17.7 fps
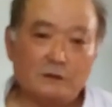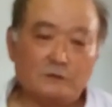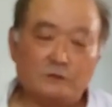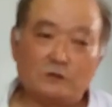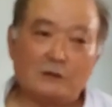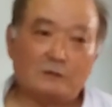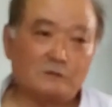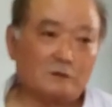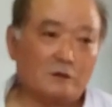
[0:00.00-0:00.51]
You
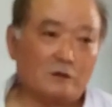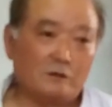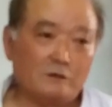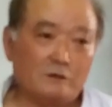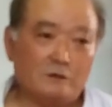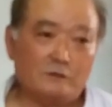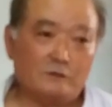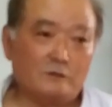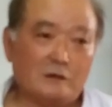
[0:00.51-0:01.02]
don't
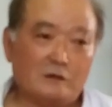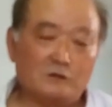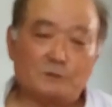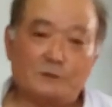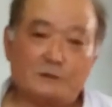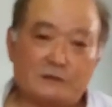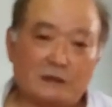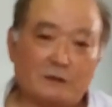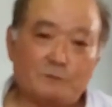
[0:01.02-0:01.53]
have to
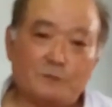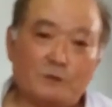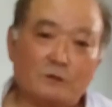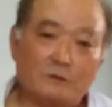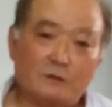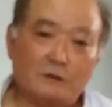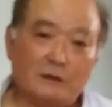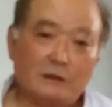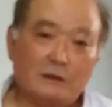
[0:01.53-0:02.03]
be champion.
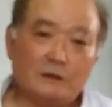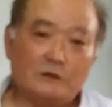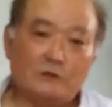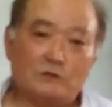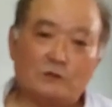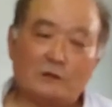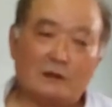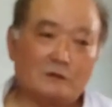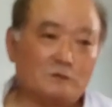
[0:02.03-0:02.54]

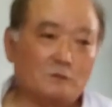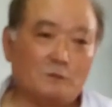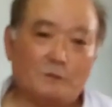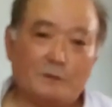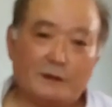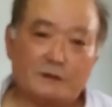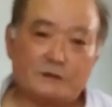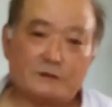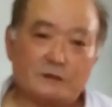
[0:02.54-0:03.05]
You don't have to
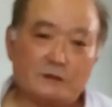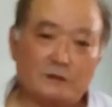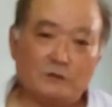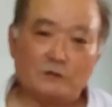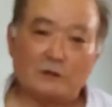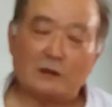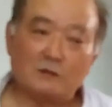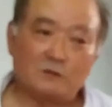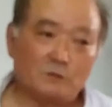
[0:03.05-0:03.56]
be best.
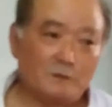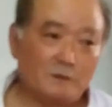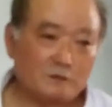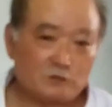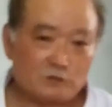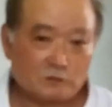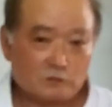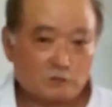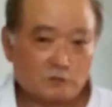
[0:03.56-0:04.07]
You don't have to be
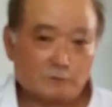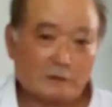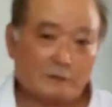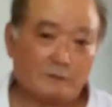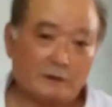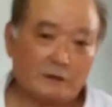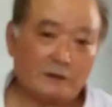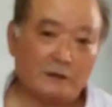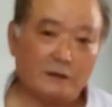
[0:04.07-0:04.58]

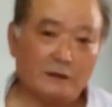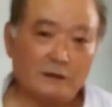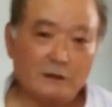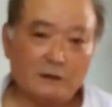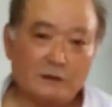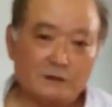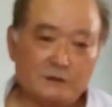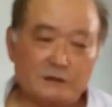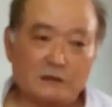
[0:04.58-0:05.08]
Superman.
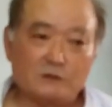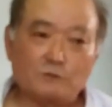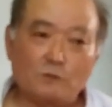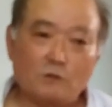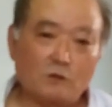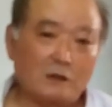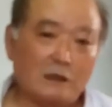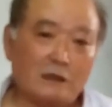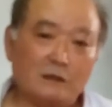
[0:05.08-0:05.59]
Just
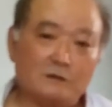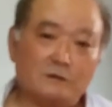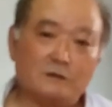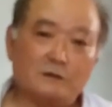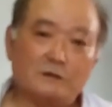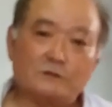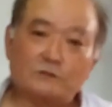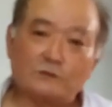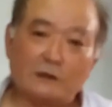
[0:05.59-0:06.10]
work hard,
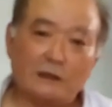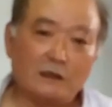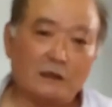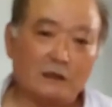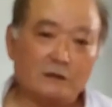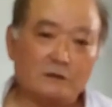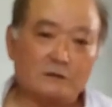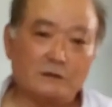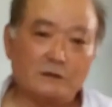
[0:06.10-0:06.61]
try
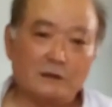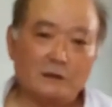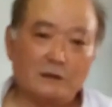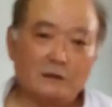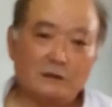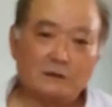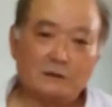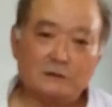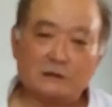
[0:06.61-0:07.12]
hard.
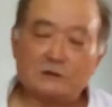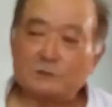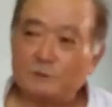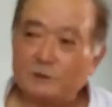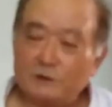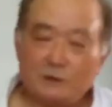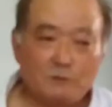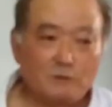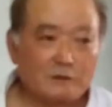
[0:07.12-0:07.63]
Just
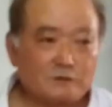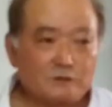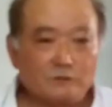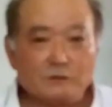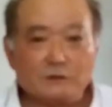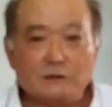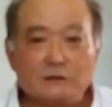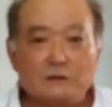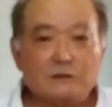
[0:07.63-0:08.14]
believe what
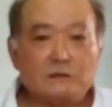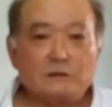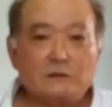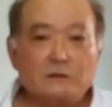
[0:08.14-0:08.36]
you need.